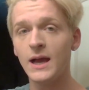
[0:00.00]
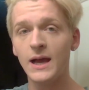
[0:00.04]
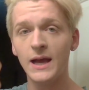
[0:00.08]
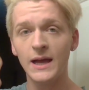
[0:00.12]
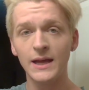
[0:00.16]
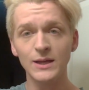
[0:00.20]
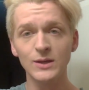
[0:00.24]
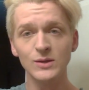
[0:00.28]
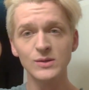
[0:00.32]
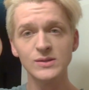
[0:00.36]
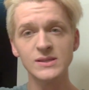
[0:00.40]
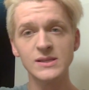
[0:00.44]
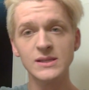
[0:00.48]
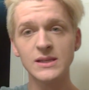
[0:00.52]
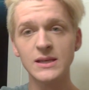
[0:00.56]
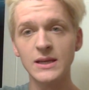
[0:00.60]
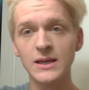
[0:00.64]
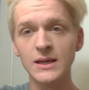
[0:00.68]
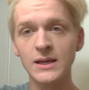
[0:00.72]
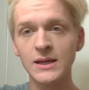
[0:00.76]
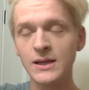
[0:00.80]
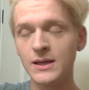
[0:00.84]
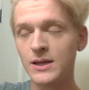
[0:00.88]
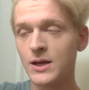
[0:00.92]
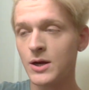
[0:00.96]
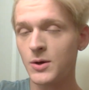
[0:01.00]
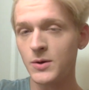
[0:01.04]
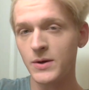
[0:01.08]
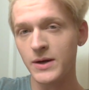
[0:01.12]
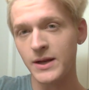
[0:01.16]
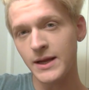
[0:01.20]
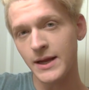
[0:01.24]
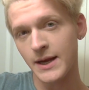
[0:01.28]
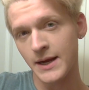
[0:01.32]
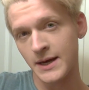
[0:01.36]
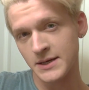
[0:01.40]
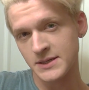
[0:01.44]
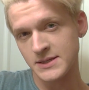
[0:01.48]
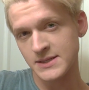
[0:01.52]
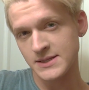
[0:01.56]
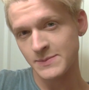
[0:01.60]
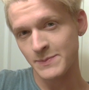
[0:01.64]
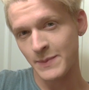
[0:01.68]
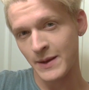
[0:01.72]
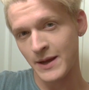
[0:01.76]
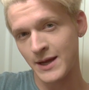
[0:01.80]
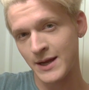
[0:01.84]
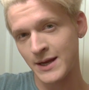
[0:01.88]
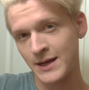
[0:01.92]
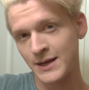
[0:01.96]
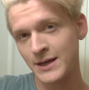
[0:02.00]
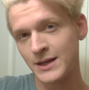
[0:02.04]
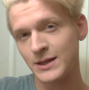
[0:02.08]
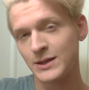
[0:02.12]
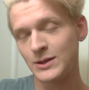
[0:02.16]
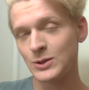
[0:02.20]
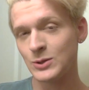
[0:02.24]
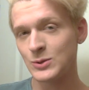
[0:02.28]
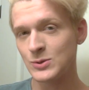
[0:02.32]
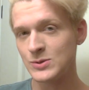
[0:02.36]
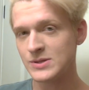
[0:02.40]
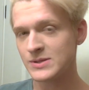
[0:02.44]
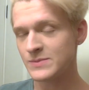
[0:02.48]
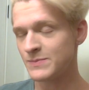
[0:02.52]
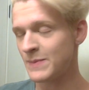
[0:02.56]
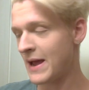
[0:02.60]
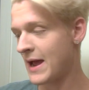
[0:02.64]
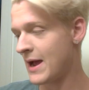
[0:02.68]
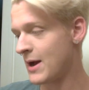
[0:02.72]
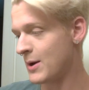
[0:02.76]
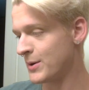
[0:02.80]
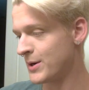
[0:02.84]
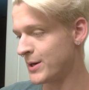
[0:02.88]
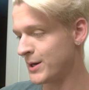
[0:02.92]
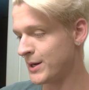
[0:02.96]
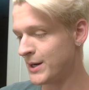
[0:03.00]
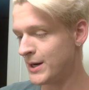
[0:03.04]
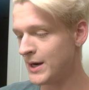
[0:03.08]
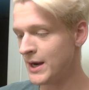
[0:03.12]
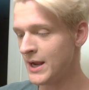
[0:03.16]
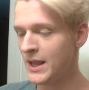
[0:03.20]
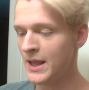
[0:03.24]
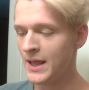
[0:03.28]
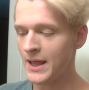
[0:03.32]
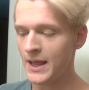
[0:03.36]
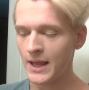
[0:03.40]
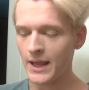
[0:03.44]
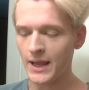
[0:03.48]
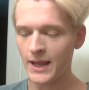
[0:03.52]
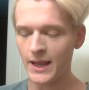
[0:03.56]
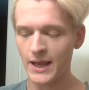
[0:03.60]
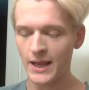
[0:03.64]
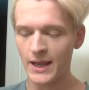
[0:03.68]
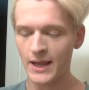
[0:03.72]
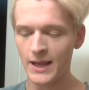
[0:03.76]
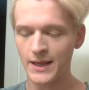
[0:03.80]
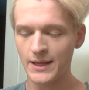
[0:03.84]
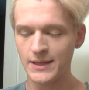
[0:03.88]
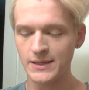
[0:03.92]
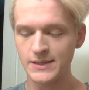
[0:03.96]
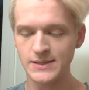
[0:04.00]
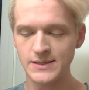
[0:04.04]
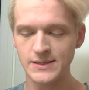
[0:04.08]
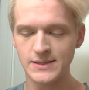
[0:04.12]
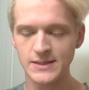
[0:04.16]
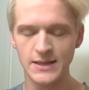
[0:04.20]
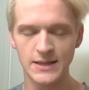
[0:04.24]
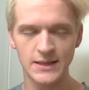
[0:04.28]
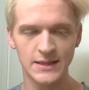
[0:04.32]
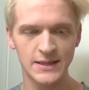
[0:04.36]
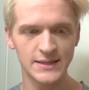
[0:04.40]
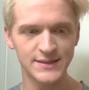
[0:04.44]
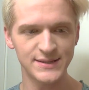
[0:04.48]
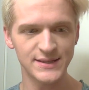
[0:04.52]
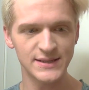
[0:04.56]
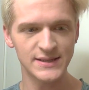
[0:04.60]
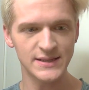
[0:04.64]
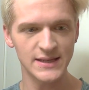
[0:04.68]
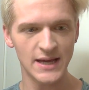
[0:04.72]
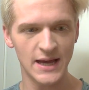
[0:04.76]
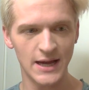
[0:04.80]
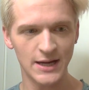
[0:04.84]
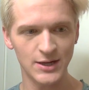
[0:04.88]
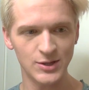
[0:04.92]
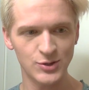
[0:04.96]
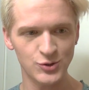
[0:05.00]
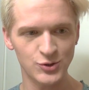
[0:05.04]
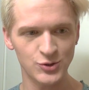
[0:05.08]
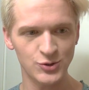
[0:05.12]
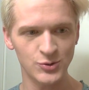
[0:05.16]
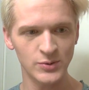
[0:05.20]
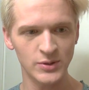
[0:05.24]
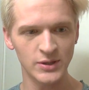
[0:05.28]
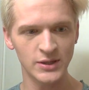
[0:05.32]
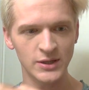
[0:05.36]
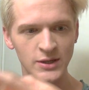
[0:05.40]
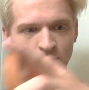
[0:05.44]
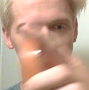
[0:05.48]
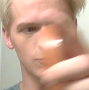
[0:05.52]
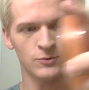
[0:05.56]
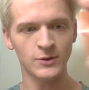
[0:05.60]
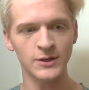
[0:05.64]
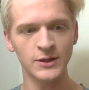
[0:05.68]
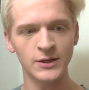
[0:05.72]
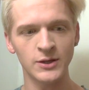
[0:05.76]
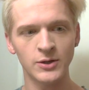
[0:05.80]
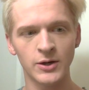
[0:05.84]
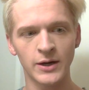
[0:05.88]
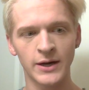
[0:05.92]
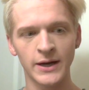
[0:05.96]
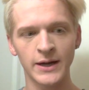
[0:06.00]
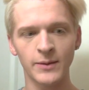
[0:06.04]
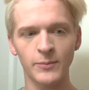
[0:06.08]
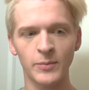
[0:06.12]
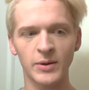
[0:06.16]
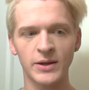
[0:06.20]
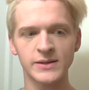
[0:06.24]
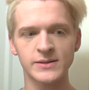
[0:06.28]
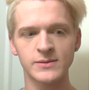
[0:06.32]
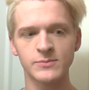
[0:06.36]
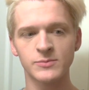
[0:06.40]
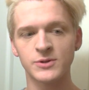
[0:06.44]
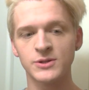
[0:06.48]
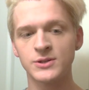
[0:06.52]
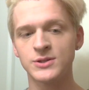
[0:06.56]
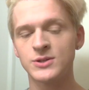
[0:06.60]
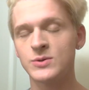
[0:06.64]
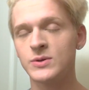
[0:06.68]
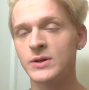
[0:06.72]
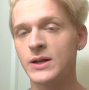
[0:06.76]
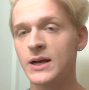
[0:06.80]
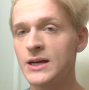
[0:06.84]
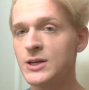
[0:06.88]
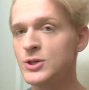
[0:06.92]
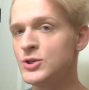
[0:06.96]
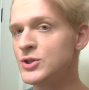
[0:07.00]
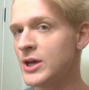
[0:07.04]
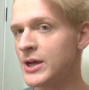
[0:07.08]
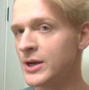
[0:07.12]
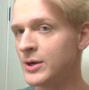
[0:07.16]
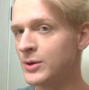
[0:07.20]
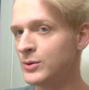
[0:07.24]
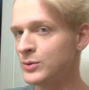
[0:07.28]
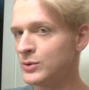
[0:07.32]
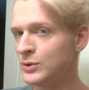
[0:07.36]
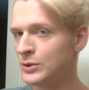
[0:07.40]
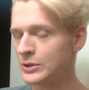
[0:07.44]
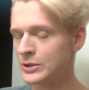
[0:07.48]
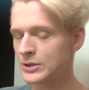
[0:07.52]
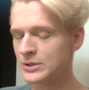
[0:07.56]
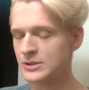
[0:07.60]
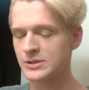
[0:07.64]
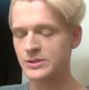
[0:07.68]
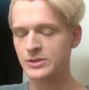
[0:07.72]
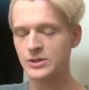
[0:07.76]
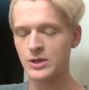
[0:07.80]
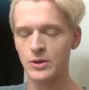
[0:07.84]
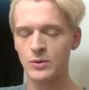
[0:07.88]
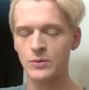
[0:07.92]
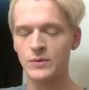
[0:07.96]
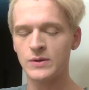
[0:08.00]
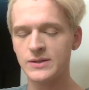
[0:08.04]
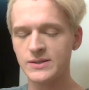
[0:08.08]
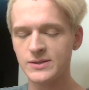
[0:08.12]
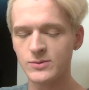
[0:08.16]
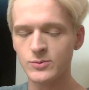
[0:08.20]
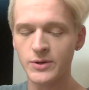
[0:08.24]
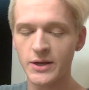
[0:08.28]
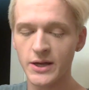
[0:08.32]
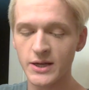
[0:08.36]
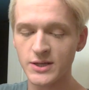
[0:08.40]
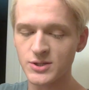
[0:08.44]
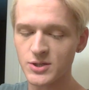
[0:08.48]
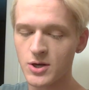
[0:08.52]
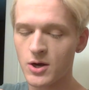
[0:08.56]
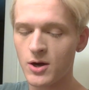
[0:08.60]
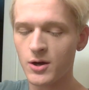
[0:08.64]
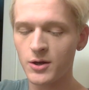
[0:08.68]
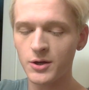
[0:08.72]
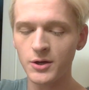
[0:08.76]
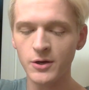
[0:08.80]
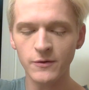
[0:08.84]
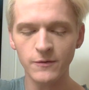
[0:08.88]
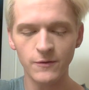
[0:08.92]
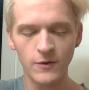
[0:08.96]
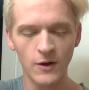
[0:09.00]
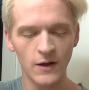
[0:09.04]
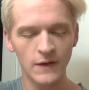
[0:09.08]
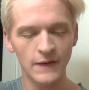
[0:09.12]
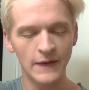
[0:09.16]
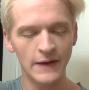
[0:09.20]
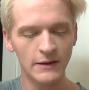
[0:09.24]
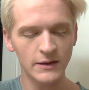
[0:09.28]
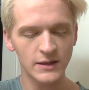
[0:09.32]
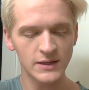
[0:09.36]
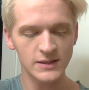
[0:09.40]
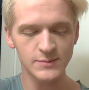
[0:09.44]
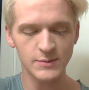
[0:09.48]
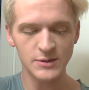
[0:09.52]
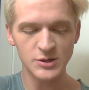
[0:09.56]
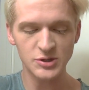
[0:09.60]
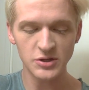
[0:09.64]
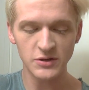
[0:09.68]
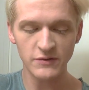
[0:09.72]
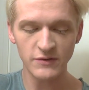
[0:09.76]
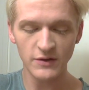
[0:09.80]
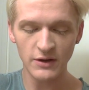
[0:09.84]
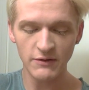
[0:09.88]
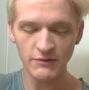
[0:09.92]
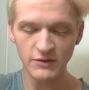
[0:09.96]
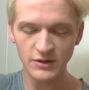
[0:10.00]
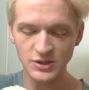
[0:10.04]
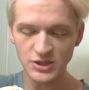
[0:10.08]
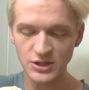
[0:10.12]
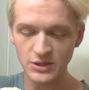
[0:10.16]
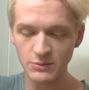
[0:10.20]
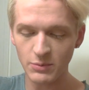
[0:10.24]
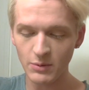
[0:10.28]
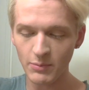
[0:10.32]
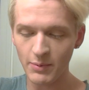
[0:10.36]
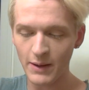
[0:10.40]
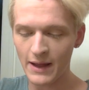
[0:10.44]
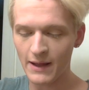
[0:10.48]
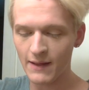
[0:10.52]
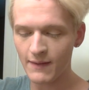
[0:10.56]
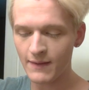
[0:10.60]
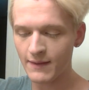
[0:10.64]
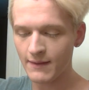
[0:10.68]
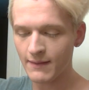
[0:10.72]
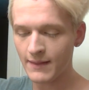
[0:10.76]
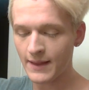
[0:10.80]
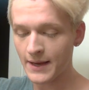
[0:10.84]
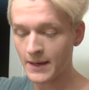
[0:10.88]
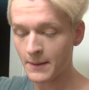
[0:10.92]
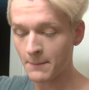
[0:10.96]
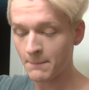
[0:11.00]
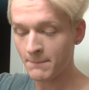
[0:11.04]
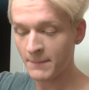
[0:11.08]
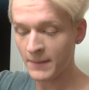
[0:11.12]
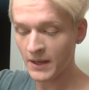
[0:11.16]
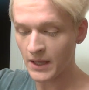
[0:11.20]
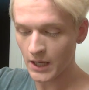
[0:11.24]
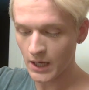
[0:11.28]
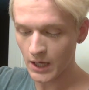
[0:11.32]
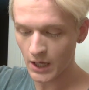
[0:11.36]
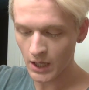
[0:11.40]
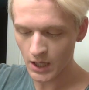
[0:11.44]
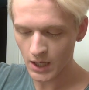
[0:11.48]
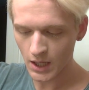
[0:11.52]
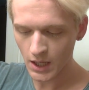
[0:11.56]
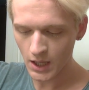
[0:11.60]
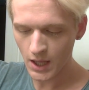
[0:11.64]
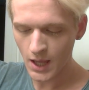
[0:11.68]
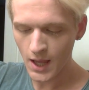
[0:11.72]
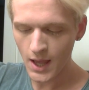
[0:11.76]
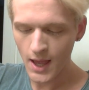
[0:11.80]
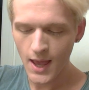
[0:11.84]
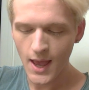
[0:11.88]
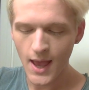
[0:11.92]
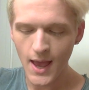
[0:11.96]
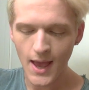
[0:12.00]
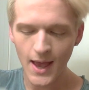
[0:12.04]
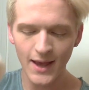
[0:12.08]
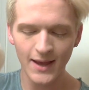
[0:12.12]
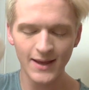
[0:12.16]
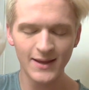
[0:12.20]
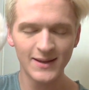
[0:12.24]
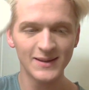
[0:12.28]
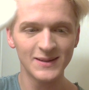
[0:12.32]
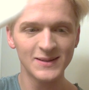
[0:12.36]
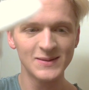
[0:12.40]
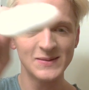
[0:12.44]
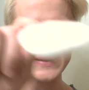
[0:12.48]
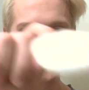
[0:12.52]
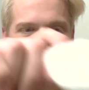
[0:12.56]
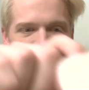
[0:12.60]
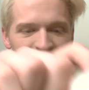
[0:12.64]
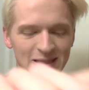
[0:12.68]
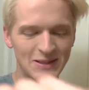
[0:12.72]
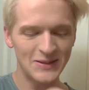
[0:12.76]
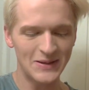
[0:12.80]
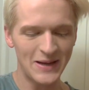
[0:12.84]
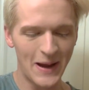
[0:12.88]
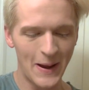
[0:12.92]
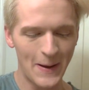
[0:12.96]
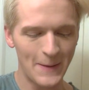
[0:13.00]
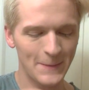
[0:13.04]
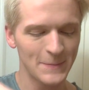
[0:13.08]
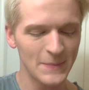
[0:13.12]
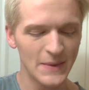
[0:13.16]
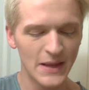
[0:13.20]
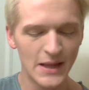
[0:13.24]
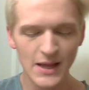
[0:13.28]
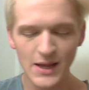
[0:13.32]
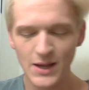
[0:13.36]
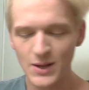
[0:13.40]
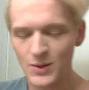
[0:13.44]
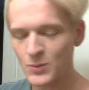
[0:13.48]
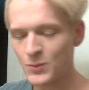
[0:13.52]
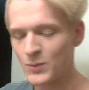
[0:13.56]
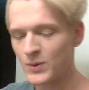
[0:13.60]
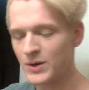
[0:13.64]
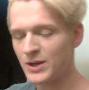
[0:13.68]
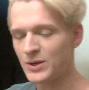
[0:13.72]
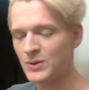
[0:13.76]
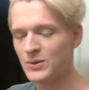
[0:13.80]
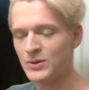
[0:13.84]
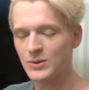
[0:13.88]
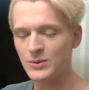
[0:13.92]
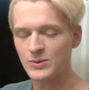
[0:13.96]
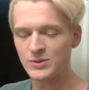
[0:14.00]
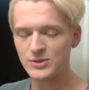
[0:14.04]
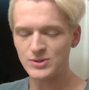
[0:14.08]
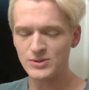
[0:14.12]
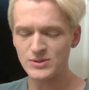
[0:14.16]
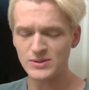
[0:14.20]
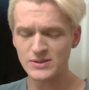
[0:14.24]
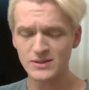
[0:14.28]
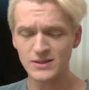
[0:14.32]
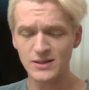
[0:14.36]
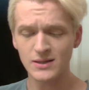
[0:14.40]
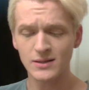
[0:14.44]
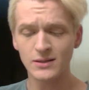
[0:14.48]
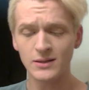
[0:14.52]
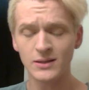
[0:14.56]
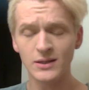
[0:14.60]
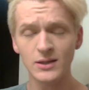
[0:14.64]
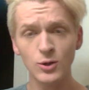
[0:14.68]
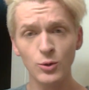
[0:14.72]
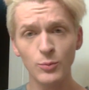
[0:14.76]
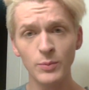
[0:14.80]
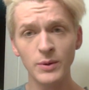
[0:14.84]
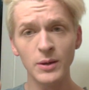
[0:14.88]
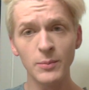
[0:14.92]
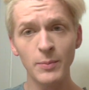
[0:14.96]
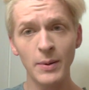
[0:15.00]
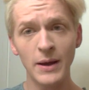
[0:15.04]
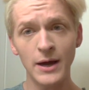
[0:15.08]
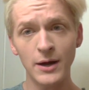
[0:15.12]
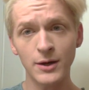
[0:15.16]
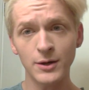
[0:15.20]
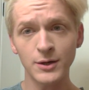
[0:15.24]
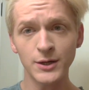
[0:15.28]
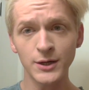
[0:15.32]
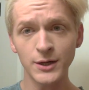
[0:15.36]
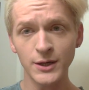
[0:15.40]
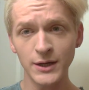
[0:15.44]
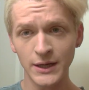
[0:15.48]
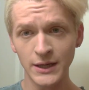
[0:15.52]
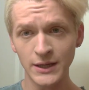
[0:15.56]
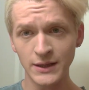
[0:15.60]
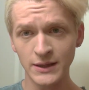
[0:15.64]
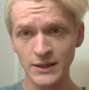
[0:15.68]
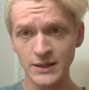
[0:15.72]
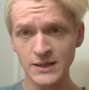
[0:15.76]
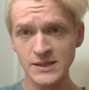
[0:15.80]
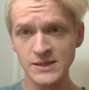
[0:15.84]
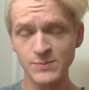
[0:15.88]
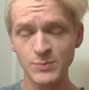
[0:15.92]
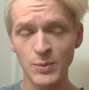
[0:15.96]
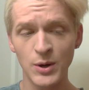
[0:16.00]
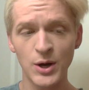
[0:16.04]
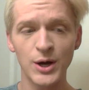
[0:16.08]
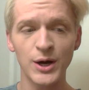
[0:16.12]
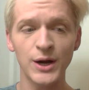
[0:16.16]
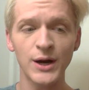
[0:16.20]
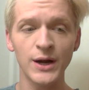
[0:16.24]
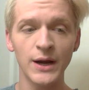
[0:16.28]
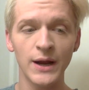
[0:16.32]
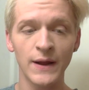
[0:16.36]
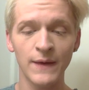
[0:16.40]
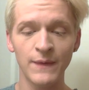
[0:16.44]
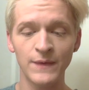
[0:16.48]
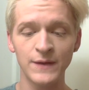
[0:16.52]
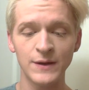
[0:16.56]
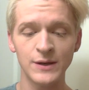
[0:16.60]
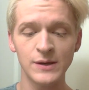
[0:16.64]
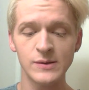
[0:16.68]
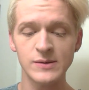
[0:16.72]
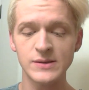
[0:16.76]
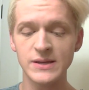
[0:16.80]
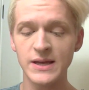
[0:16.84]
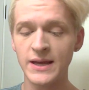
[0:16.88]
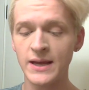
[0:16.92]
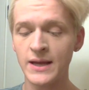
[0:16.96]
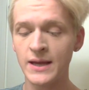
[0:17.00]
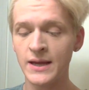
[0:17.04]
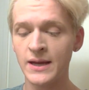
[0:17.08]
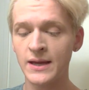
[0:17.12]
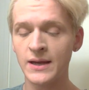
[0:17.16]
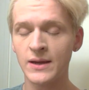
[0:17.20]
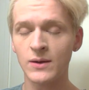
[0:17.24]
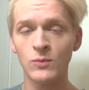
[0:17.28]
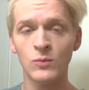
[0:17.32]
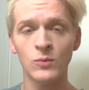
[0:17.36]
I use the Cody Airspun loose powder. And this is actually really great because I'm going to do an eyeshadow look, so this will catch all your fallout, especially if you have a cheaper palette like me. So yeah, what you do is you just get a little bit of powder in this part, and then you take